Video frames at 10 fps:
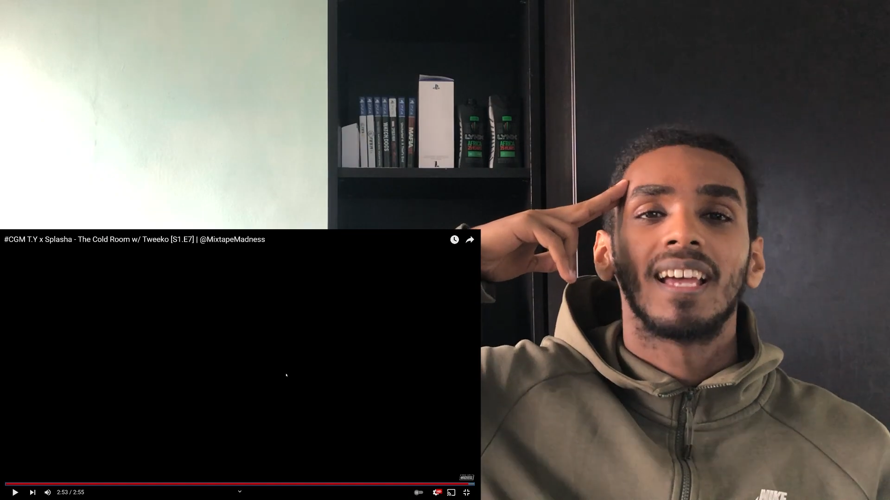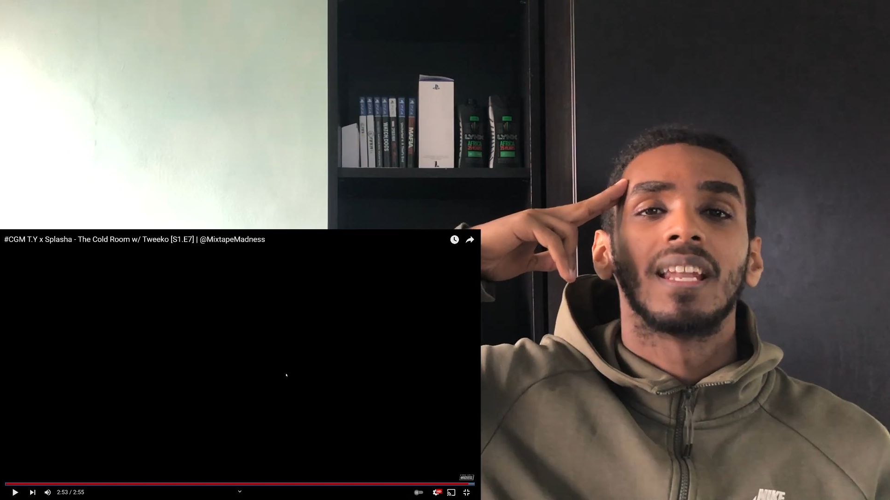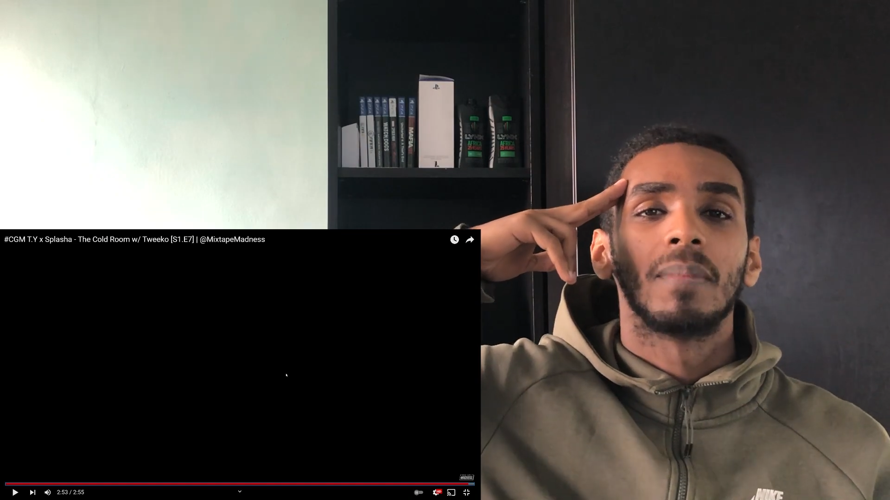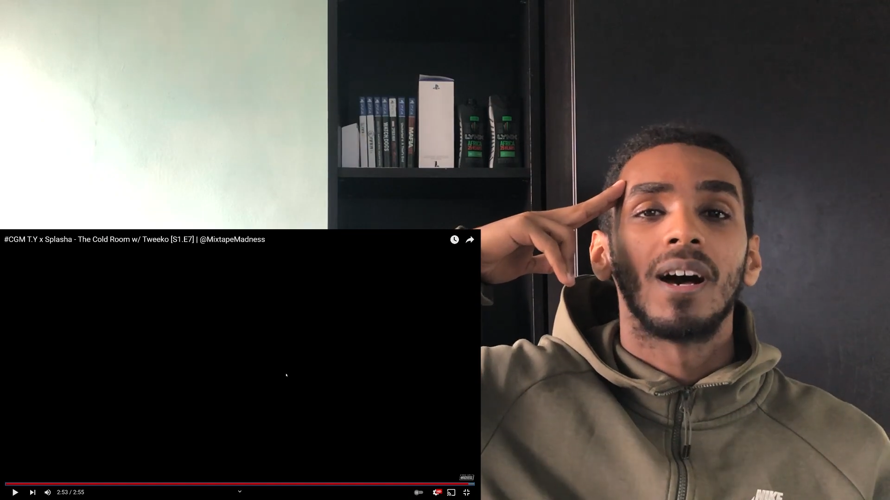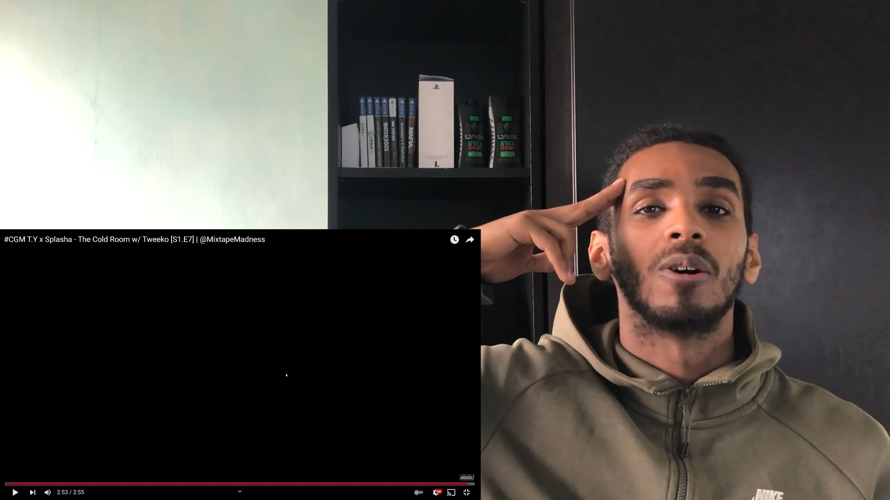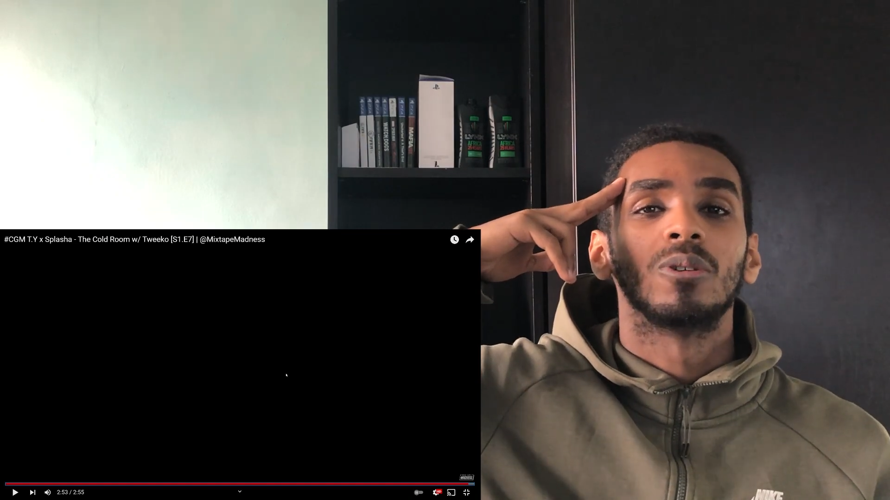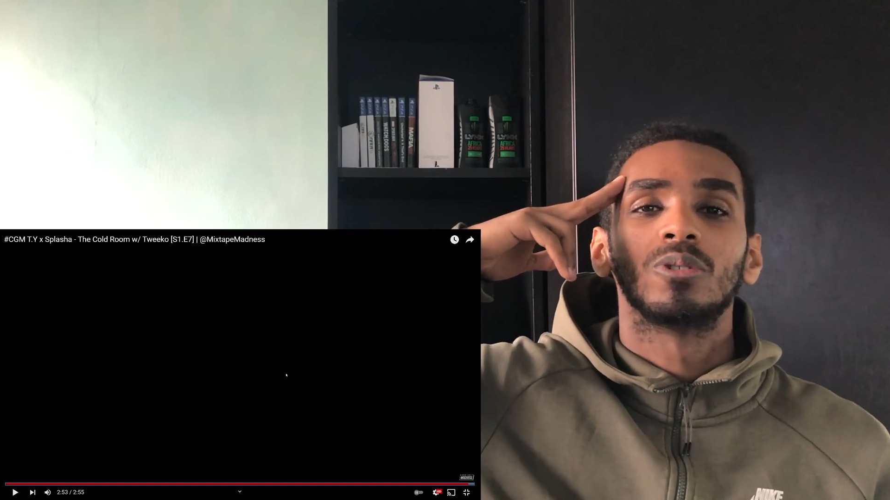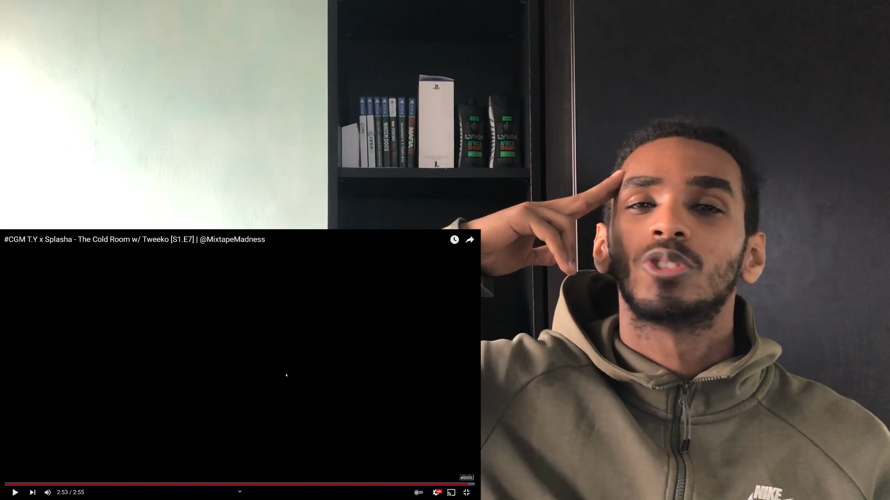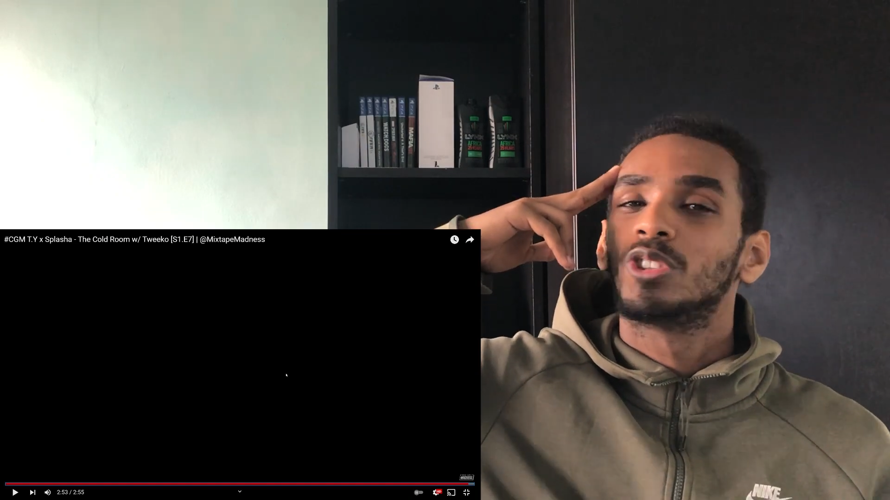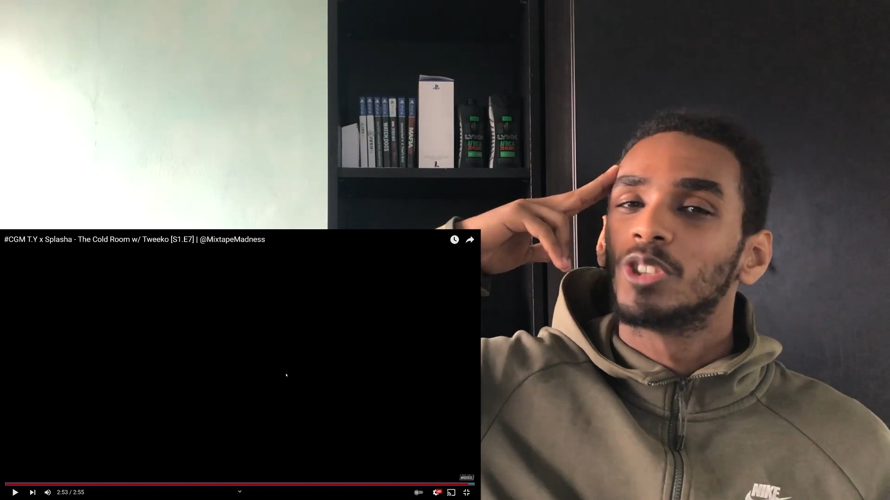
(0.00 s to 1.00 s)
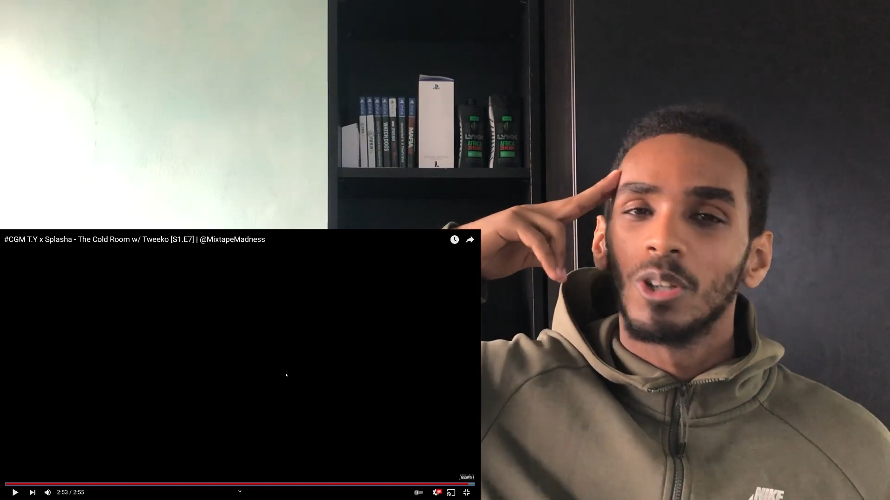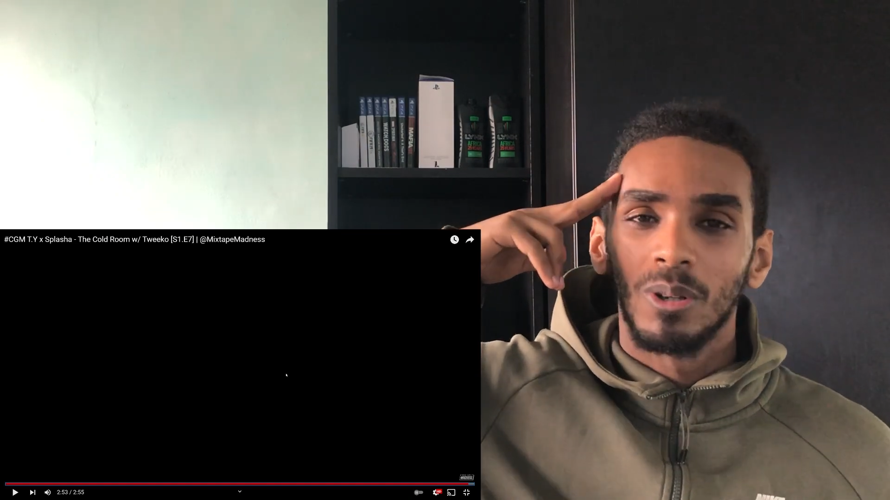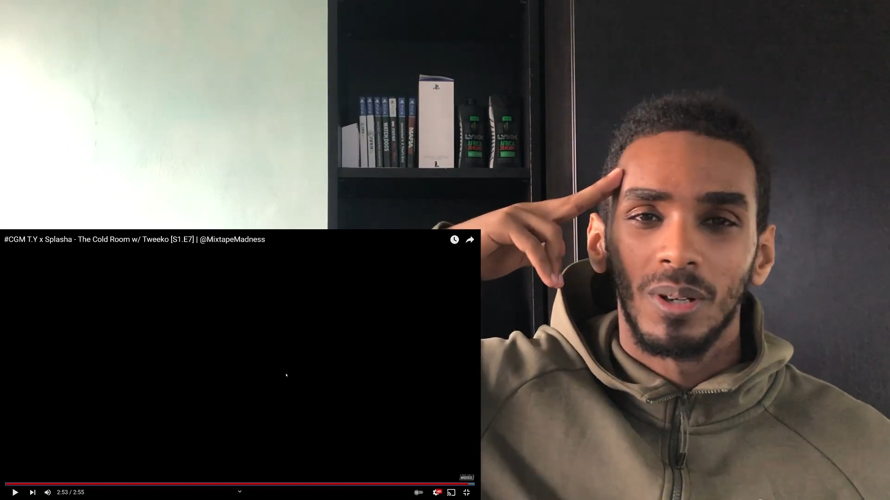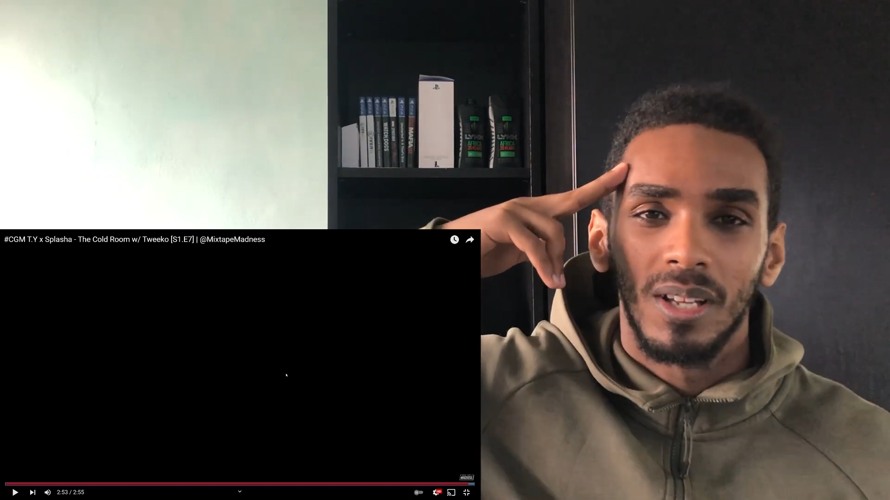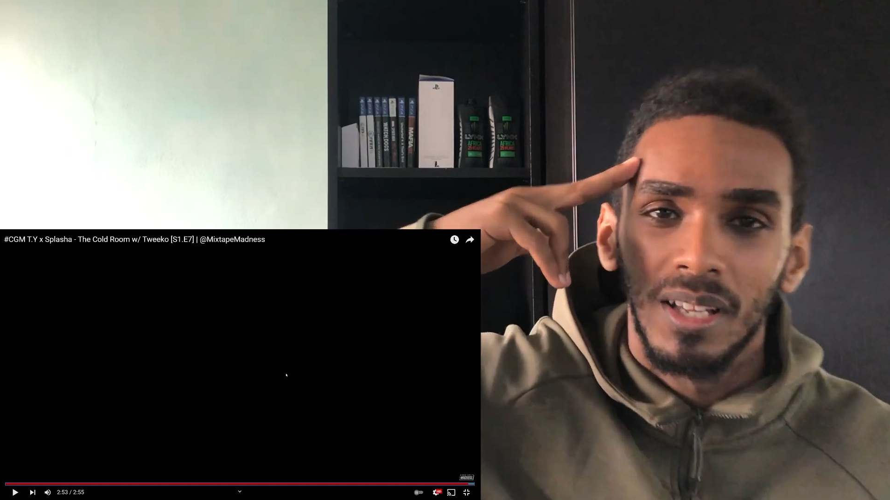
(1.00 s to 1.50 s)
and I'm out.
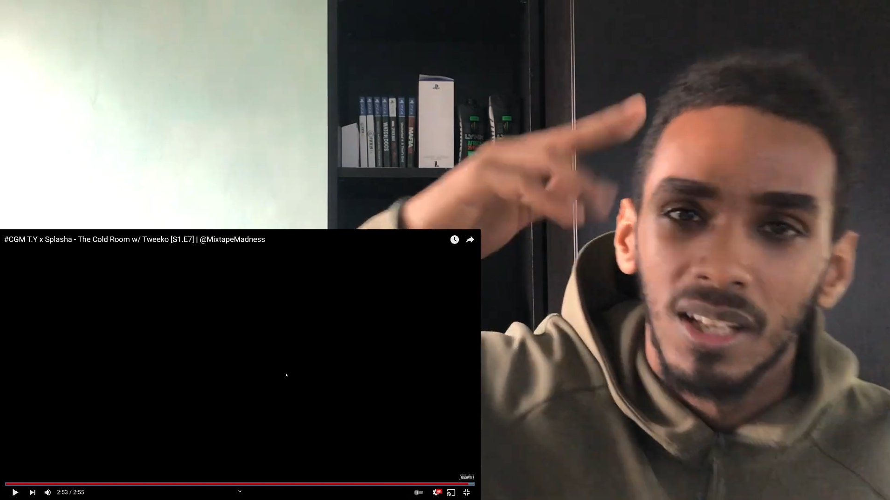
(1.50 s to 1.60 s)
Sure.